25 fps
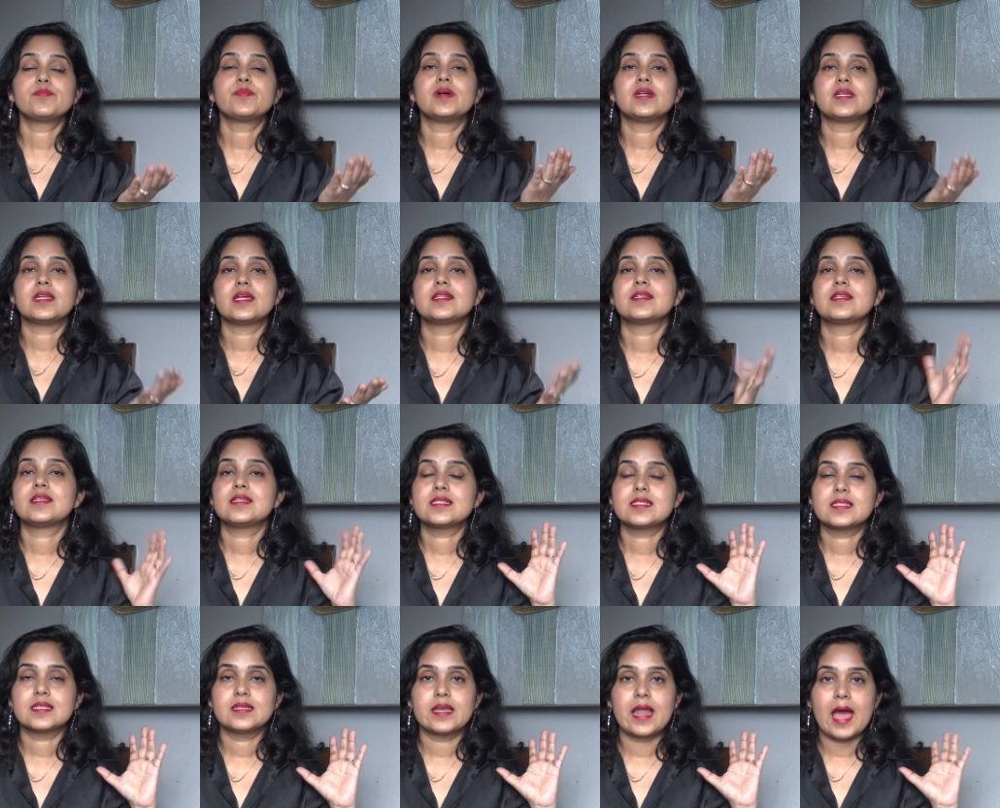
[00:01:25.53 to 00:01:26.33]
but it
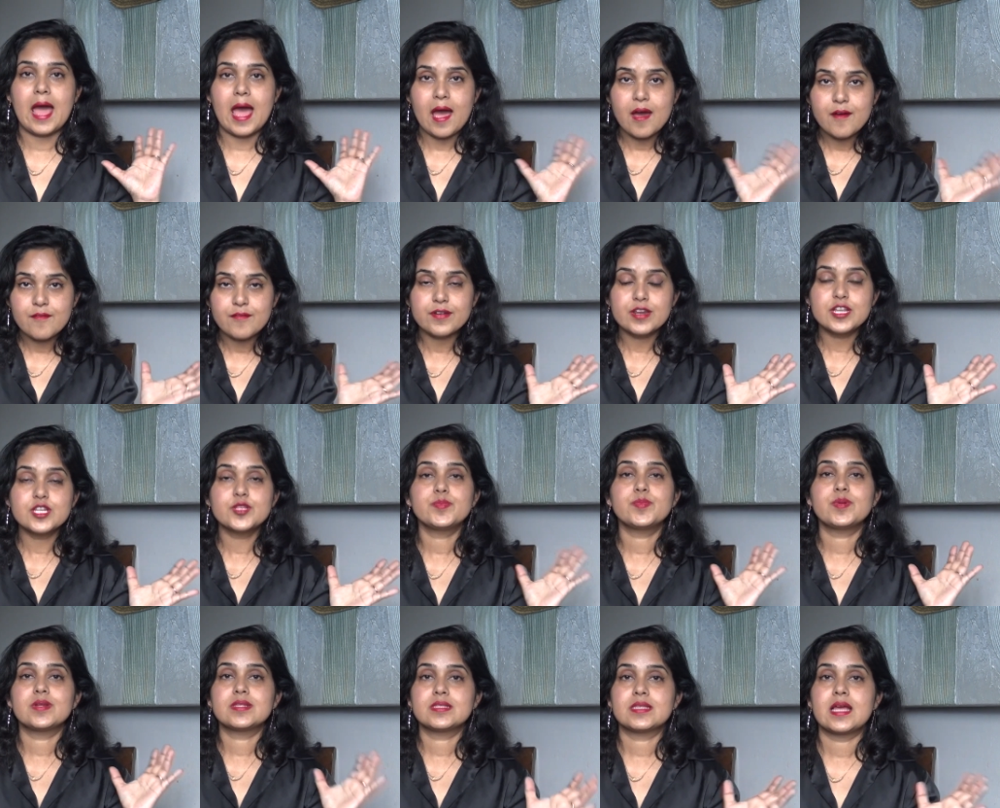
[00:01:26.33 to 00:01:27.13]
is an average
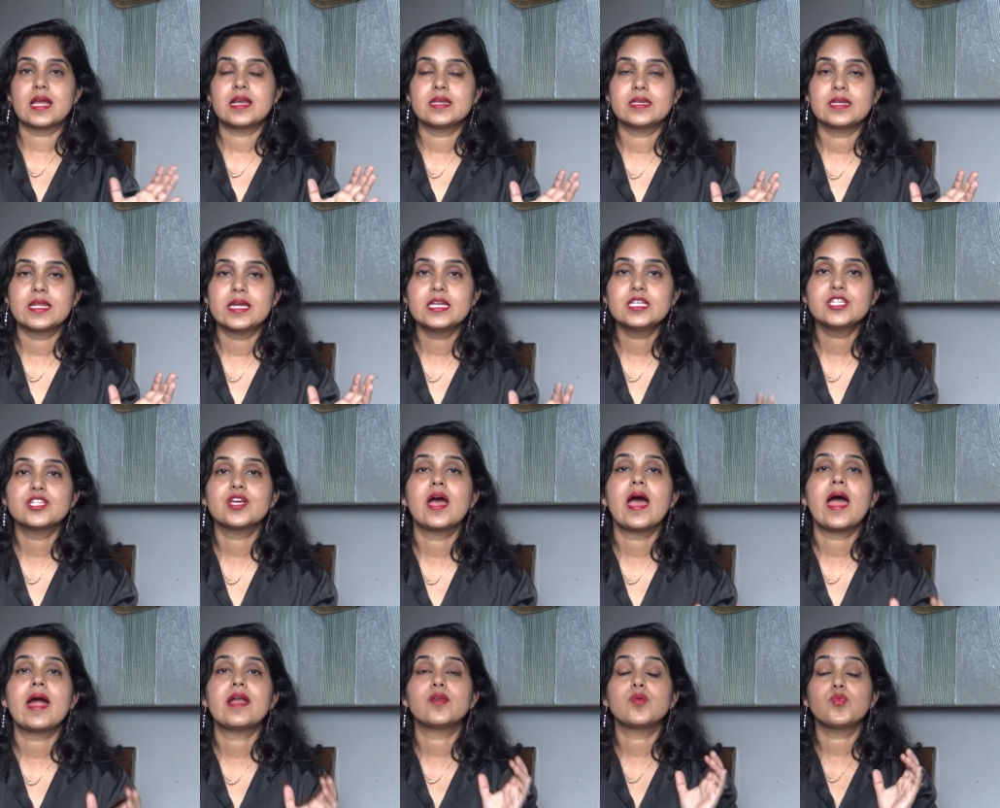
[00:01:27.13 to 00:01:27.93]
percentage
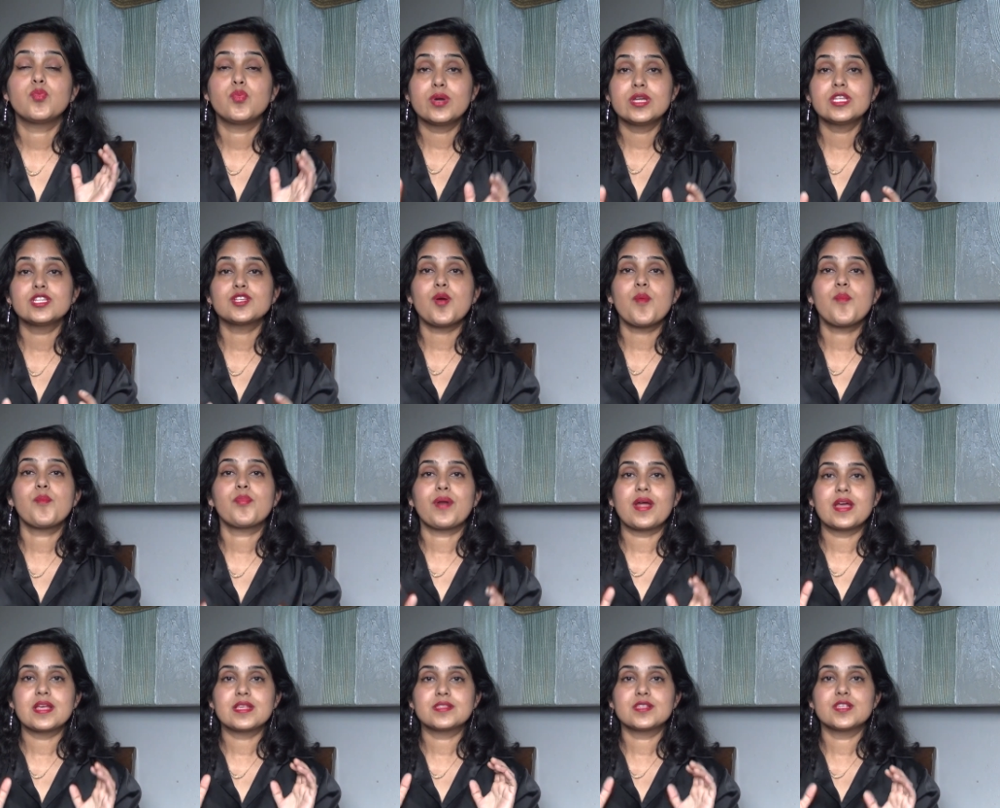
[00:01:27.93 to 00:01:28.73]
at which
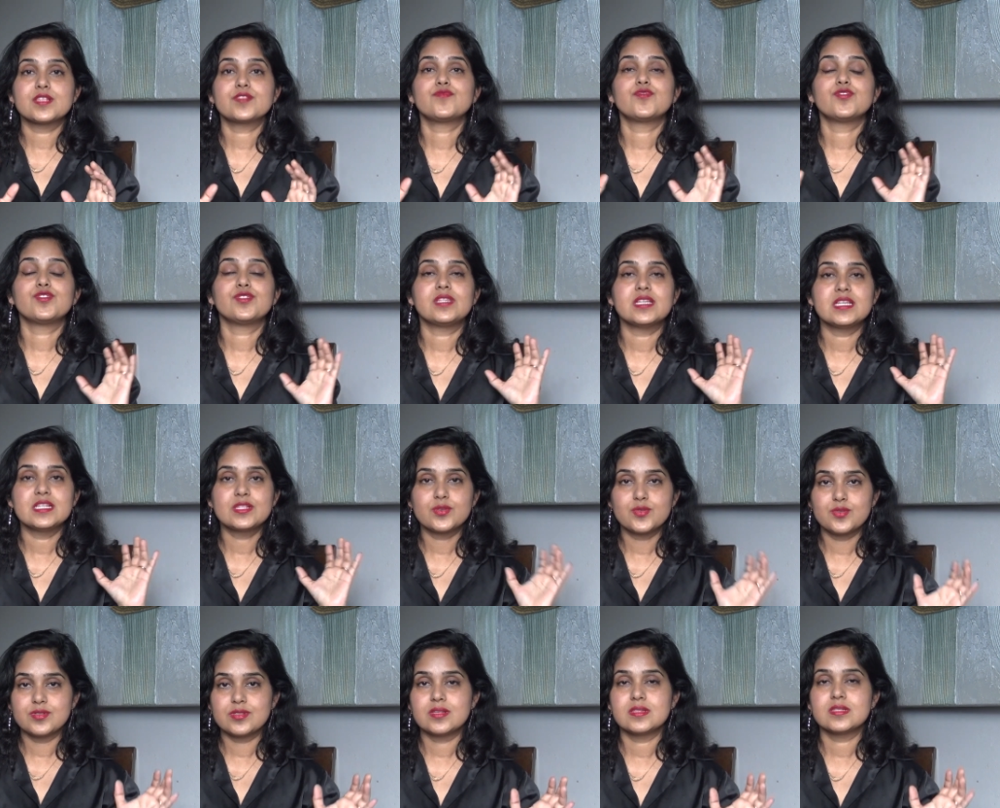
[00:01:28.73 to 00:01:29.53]
prices for these
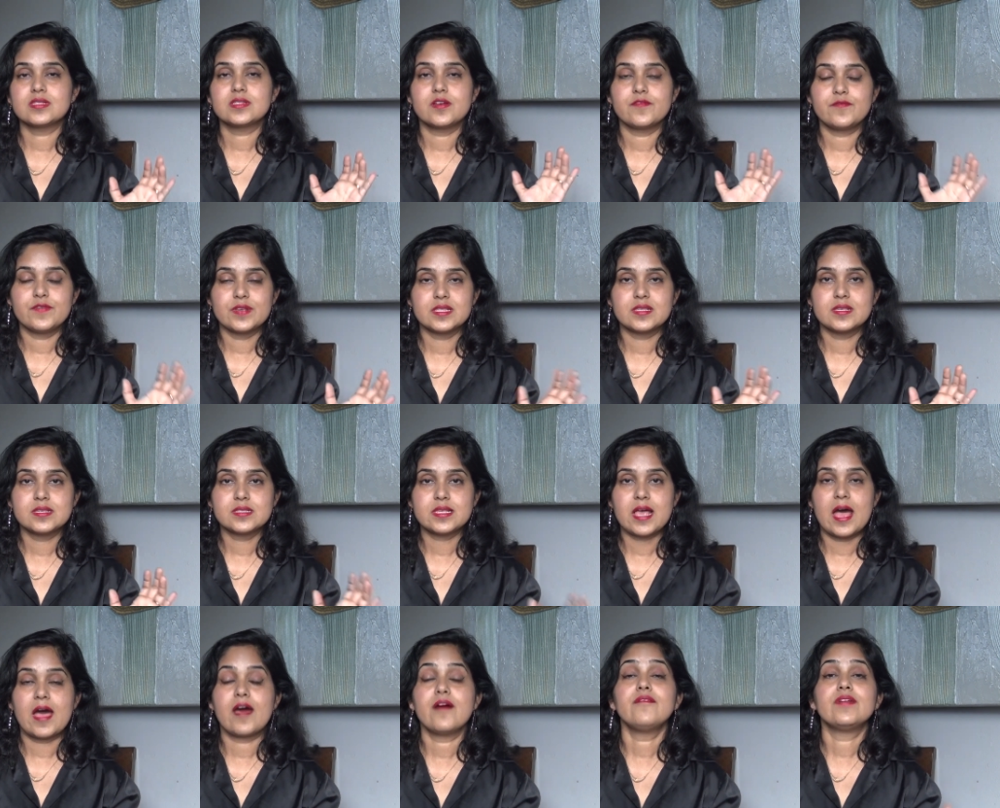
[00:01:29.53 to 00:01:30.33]
goods and services
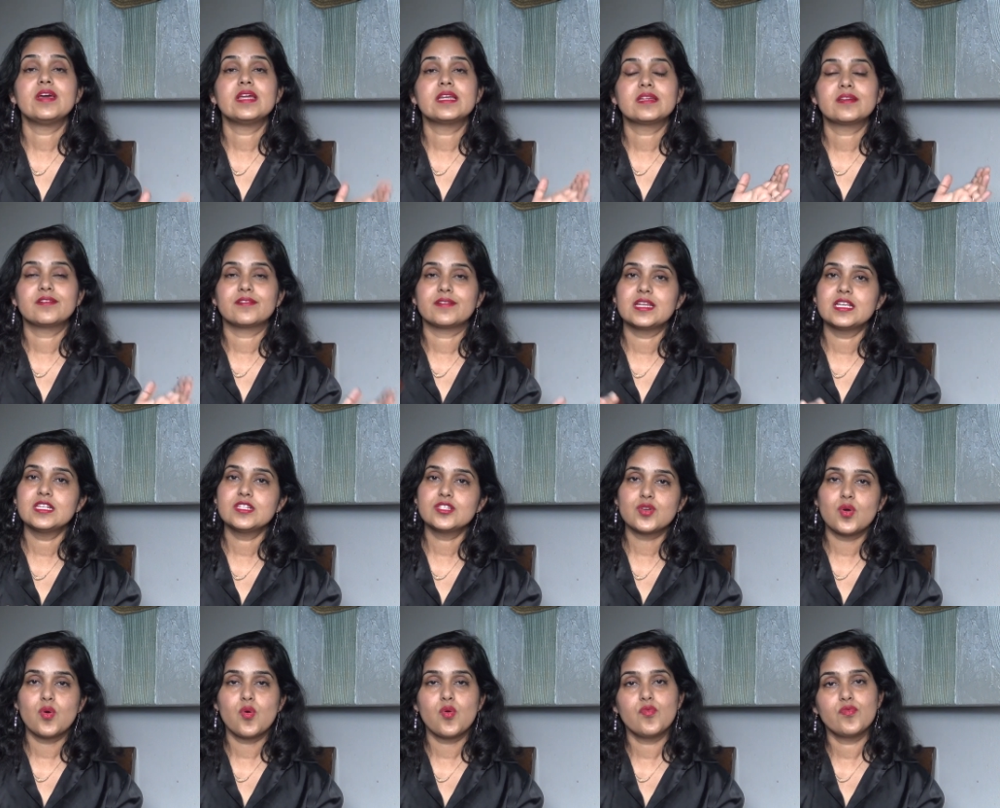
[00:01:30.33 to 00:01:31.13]
have
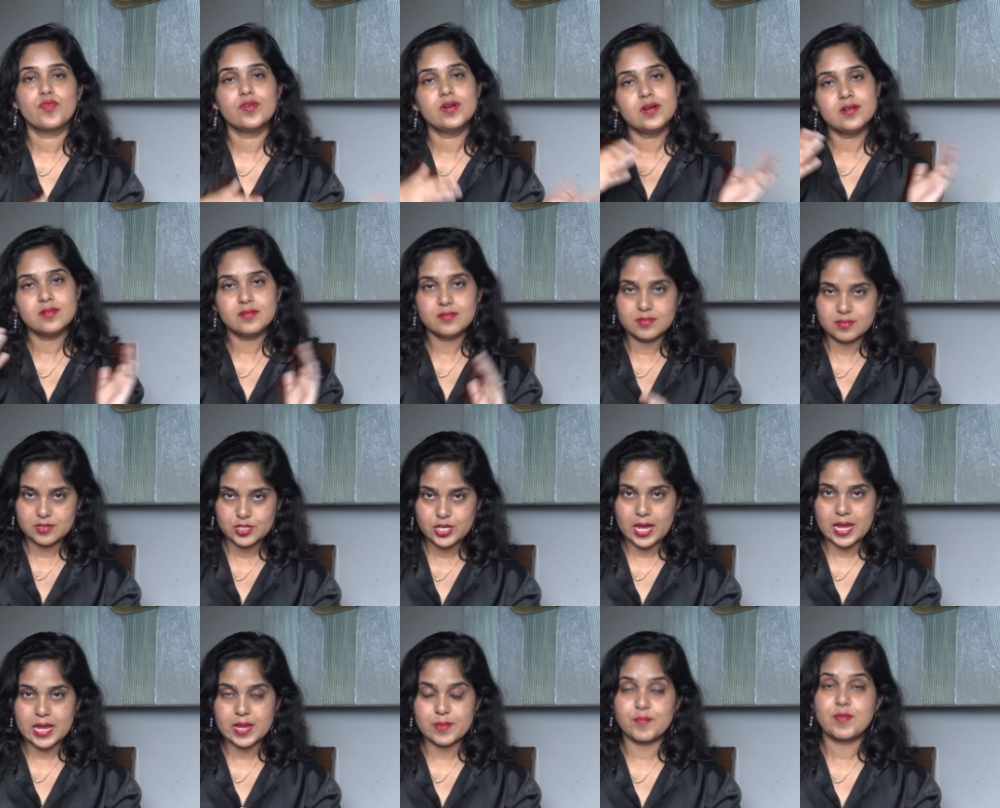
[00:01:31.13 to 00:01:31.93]
increased over
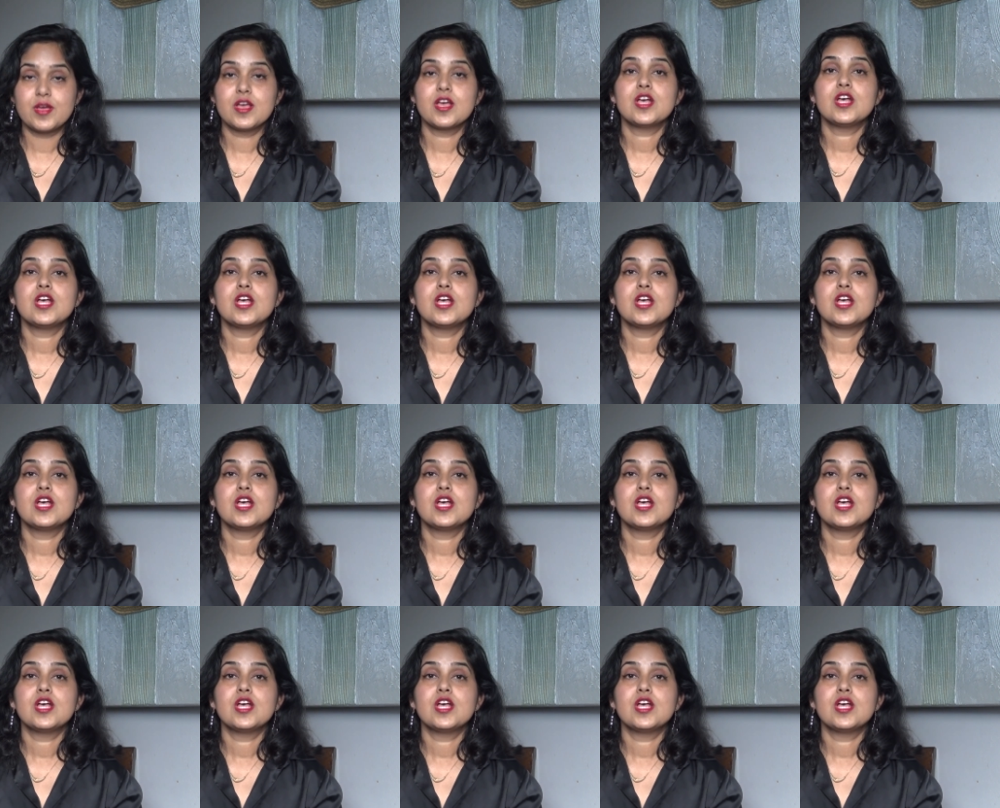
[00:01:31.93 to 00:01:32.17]
time.